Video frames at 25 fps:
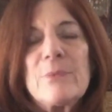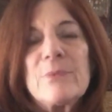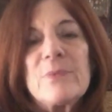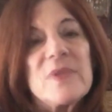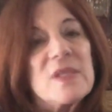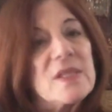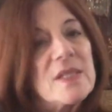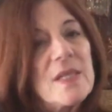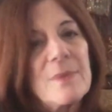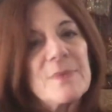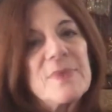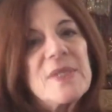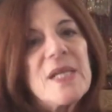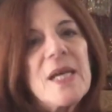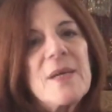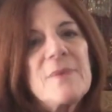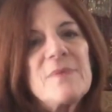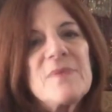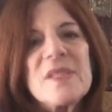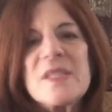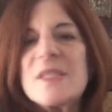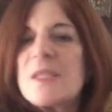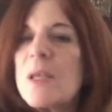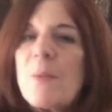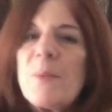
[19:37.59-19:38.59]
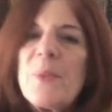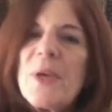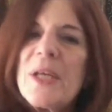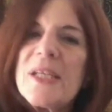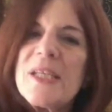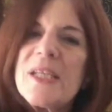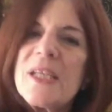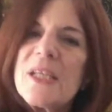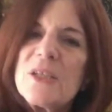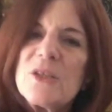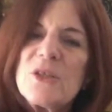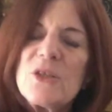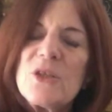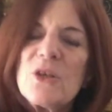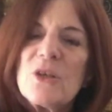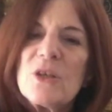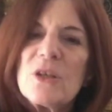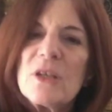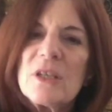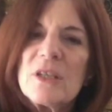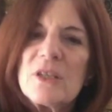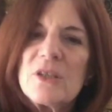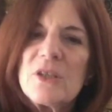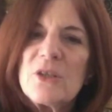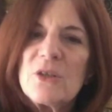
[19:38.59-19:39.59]
sometimes somebody in
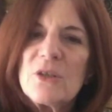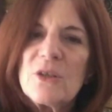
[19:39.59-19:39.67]
your